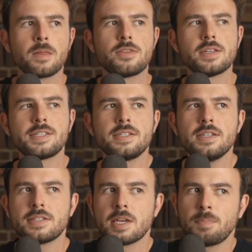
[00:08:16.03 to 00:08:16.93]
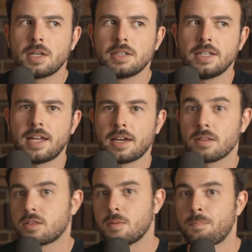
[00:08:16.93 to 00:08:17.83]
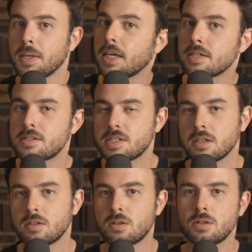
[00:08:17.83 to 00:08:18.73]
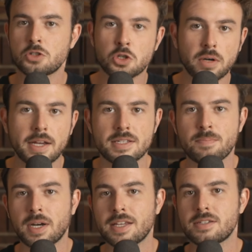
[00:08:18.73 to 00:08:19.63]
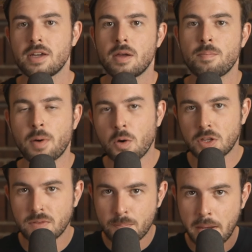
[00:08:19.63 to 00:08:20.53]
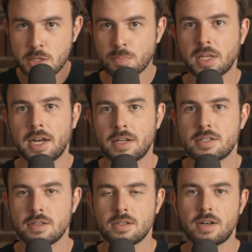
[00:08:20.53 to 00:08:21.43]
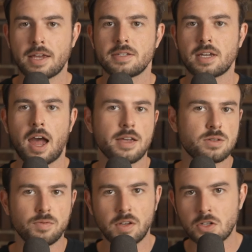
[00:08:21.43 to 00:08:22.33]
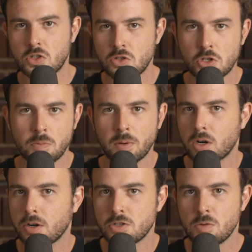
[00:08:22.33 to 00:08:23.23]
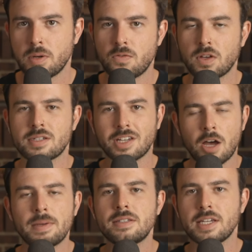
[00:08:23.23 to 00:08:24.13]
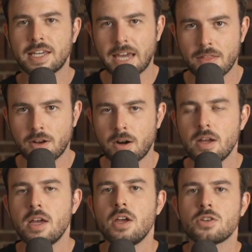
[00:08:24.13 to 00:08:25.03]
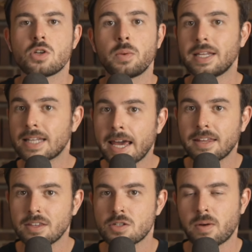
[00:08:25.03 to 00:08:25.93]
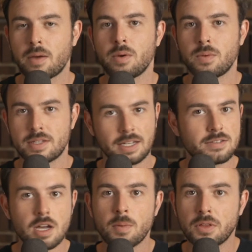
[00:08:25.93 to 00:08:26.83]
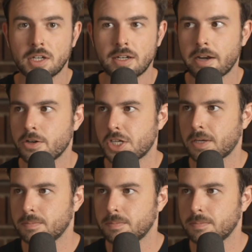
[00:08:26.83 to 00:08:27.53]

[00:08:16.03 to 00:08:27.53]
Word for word: This isn't typically like the biggest deal transit, but it's both of the best planets in the night sky. So Venus and Jupiter are two benefics coming together. So we like this, right? We want it's like double the good energy.